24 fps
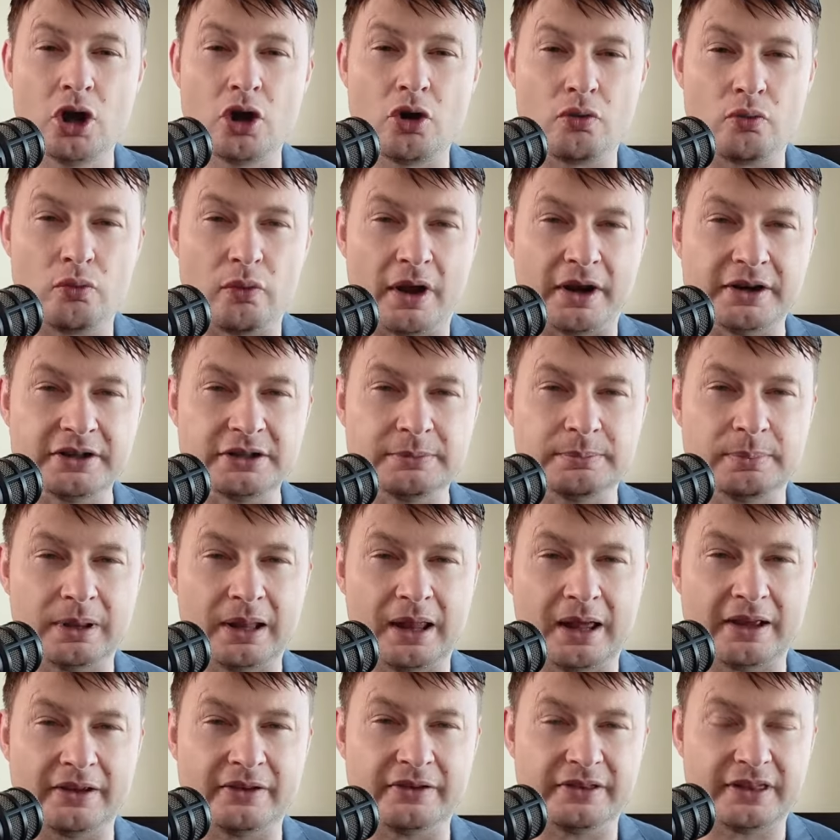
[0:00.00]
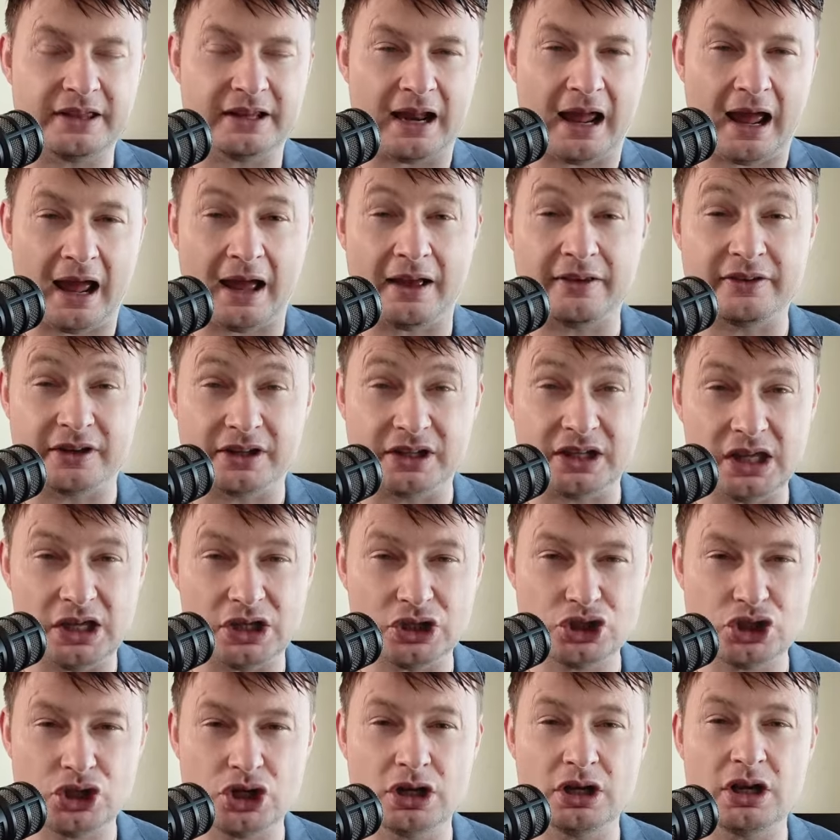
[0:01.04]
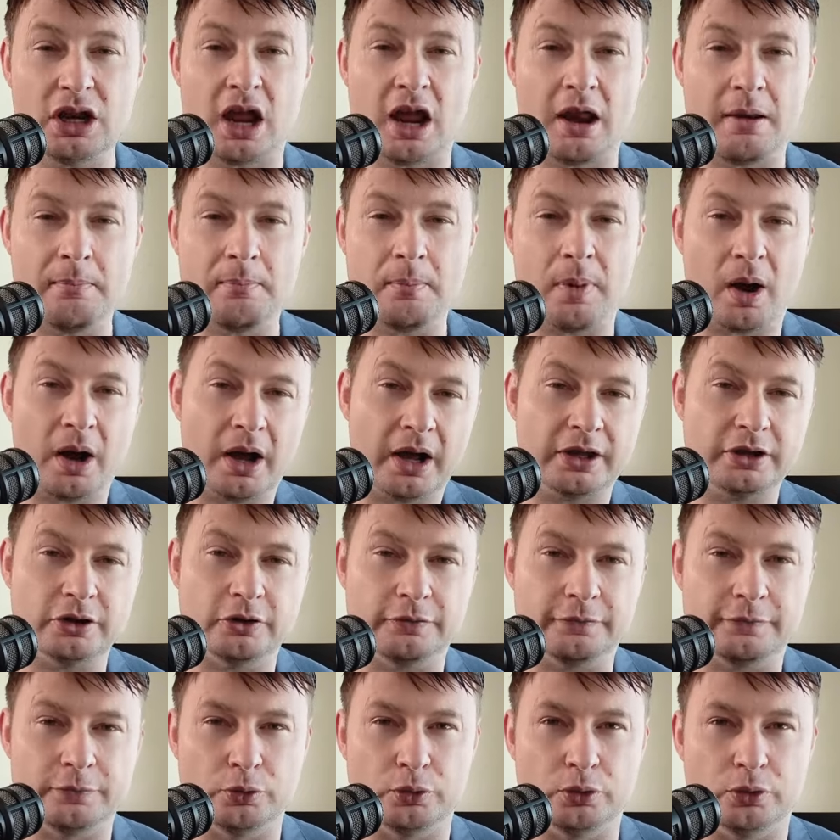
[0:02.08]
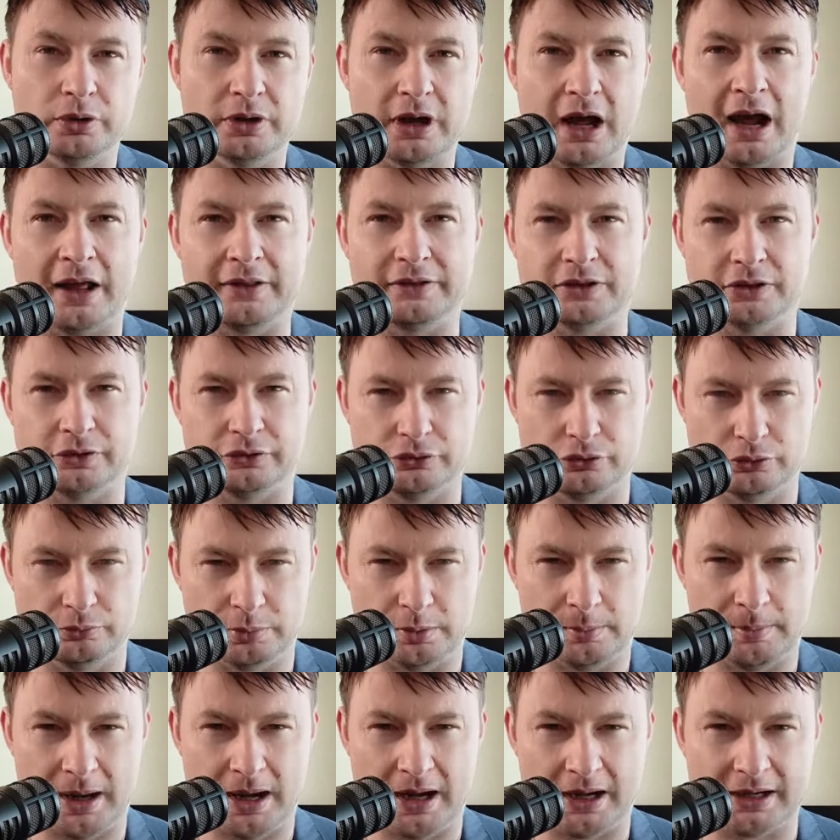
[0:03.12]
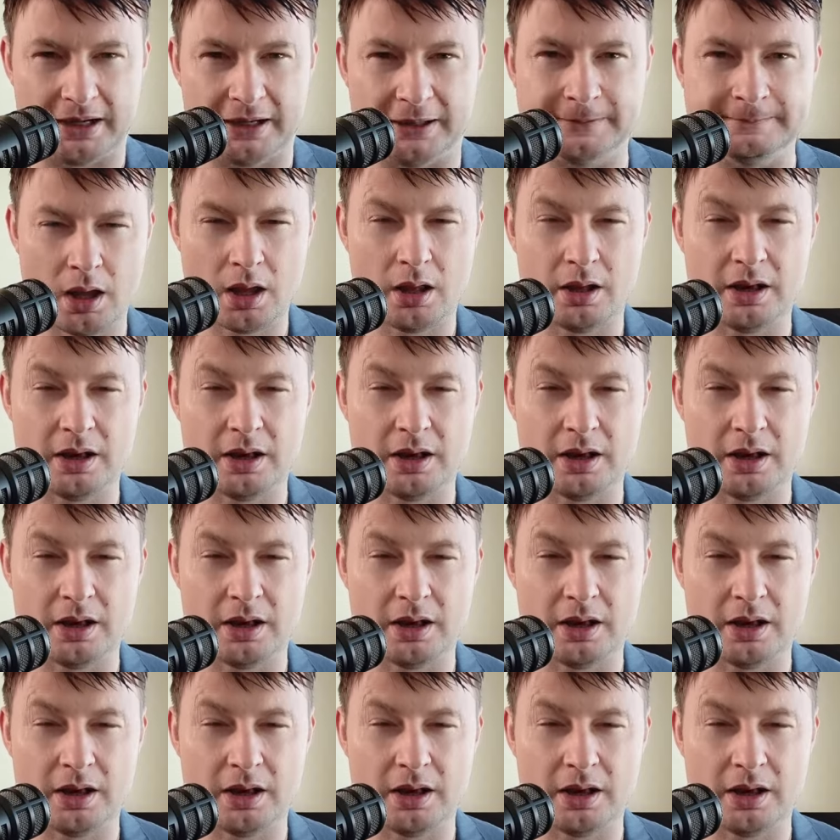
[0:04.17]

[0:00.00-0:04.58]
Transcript: rent a place that has a kitchen and buy your food at the supermarket.